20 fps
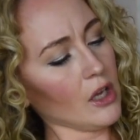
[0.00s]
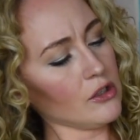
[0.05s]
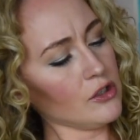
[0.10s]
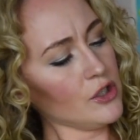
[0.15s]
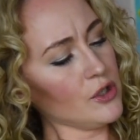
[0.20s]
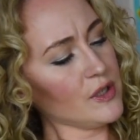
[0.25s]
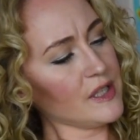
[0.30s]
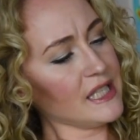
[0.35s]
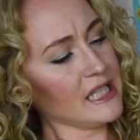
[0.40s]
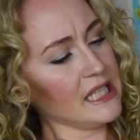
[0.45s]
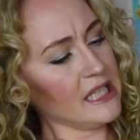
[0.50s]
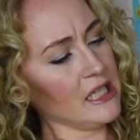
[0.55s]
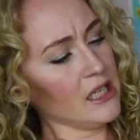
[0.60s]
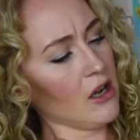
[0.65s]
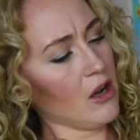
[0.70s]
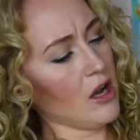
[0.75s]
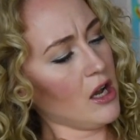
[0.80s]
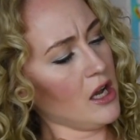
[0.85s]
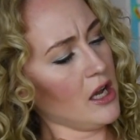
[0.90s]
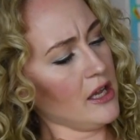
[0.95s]
Do you see
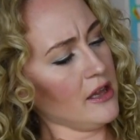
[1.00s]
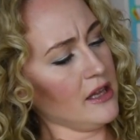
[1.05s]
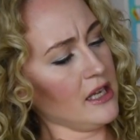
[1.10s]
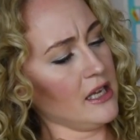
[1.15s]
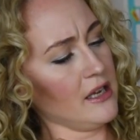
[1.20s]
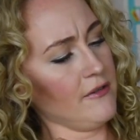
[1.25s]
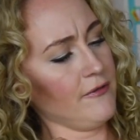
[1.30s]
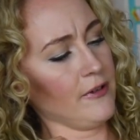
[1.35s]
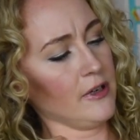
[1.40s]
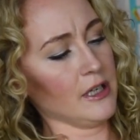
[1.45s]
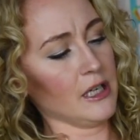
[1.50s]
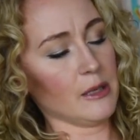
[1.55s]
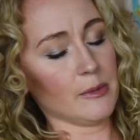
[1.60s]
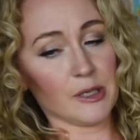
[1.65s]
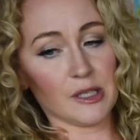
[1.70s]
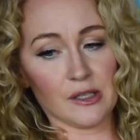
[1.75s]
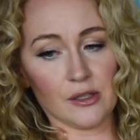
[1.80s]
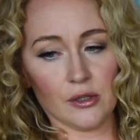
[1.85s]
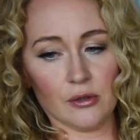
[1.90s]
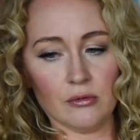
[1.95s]
on the front of the
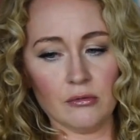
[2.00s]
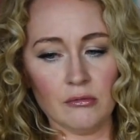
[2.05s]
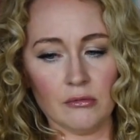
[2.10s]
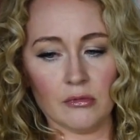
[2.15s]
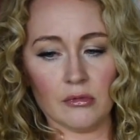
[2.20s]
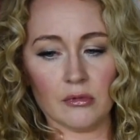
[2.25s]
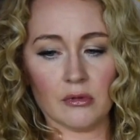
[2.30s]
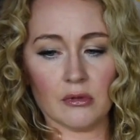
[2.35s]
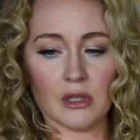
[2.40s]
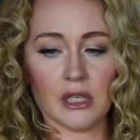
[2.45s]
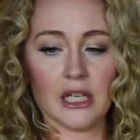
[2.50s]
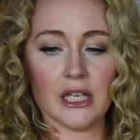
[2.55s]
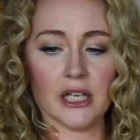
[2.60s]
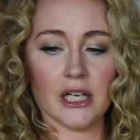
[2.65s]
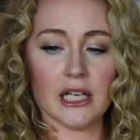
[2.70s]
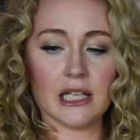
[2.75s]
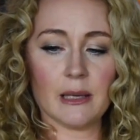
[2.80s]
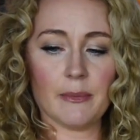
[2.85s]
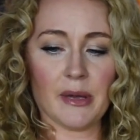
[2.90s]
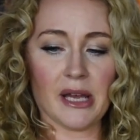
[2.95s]
bassoon here
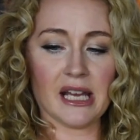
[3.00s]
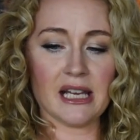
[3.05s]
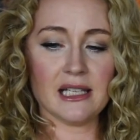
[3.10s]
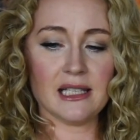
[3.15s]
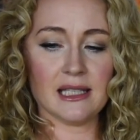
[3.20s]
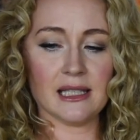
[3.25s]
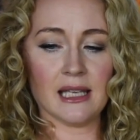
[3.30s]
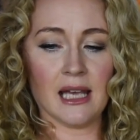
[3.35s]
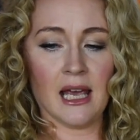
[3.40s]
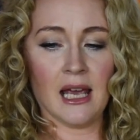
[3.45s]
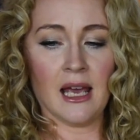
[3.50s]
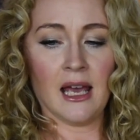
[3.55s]
at the base,